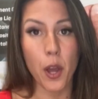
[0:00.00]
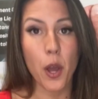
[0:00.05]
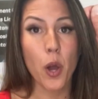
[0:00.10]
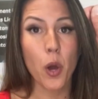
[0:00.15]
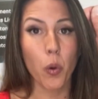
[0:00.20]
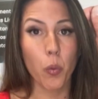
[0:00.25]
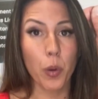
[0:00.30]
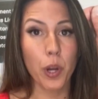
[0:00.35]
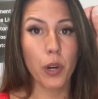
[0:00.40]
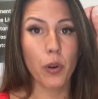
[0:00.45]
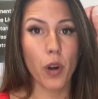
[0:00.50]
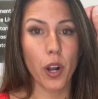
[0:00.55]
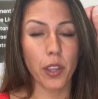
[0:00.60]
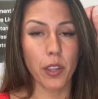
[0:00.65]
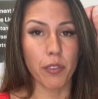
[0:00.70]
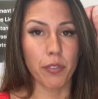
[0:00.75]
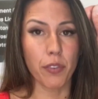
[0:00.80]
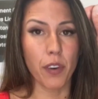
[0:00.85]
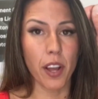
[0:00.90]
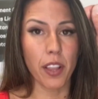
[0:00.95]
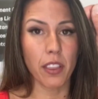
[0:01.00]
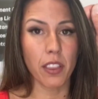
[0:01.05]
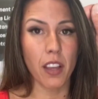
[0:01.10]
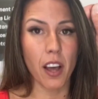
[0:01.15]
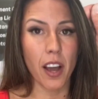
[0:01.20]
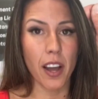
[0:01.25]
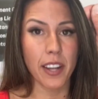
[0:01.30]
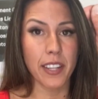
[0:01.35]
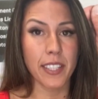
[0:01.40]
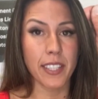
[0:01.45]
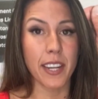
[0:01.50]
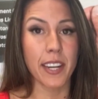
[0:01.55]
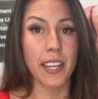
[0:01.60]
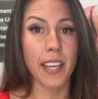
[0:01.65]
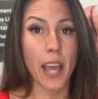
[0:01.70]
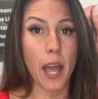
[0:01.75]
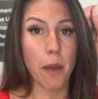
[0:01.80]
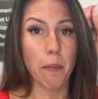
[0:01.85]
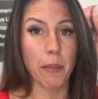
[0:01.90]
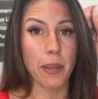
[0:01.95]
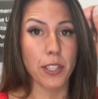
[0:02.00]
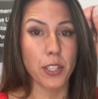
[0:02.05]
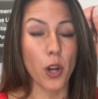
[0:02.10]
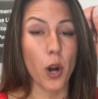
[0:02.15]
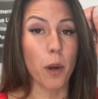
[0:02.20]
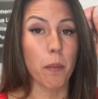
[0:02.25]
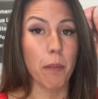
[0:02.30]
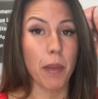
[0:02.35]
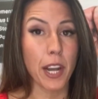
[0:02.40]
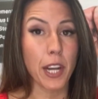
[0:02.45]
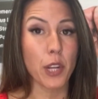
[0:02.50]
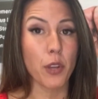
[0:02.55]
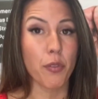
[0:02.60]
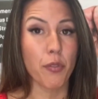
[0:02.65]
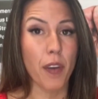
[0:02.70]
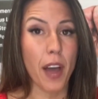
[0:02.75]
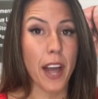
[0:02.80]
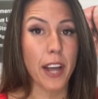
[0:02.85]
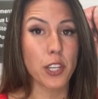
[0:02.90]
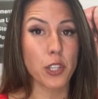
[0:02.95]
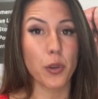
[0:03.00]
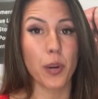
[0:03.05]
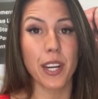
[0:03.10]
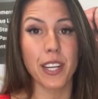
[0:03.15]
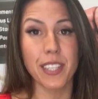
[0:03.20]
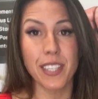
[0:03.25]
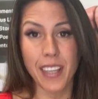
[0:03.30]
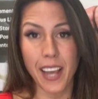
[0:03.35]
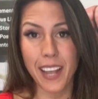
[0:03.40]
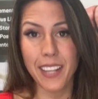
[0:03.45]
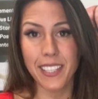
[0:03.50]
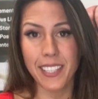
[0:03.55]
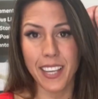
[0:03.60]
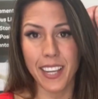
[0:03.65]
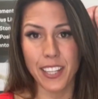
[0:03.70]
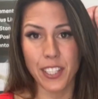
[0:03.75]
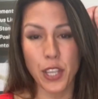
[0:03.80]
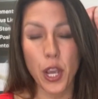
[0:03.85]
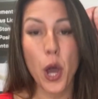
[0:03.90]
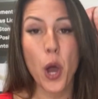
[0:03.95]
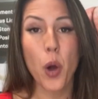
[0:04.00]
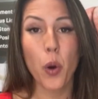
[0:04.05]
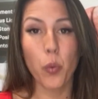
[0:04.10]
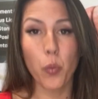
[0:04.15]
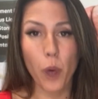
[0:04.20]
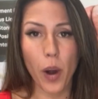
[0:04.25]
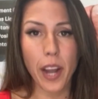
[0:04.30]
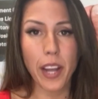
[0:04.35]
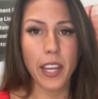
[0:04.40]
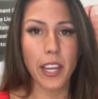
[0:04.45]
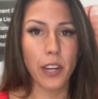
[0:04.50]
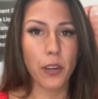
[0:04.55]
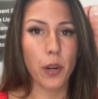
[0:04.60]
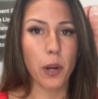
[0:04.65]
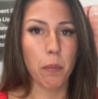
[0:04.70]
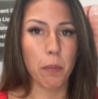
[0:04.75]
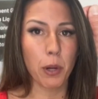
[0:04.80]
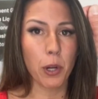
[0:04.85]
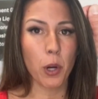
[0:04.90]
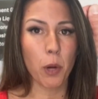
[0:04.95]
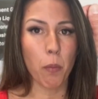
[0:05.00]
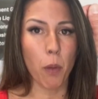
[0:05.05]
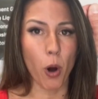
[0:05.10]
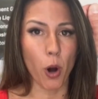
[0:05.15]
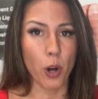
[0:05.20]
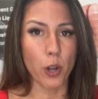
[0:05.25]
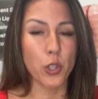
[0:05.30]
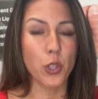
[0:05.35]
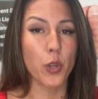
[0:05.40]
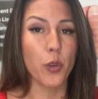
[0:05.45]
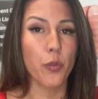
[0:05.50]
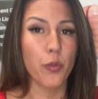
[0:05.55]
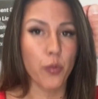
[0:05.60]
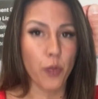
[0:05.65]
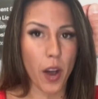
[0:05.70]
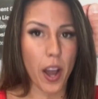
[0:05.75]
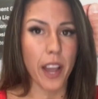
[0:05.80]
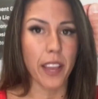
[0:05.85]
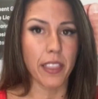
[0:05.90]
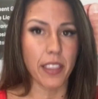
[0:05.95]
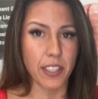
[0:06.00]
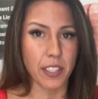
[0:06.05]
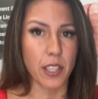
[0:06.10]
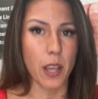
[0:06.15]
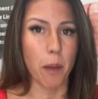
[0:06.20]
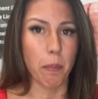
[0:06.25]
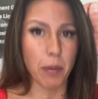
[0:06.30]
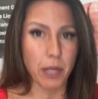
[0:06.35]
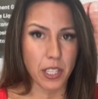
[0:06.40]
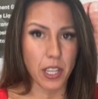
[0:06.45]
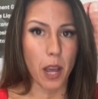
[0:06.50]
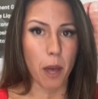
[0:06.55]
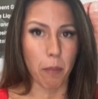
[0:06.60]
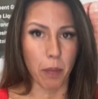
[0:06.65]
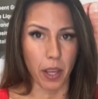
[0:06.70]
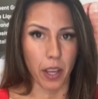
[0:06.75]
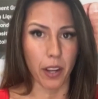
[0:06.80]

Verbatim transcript: We are on the front lines, and chemists are manufacturing test kits right here in Miramar to fight this epidemic.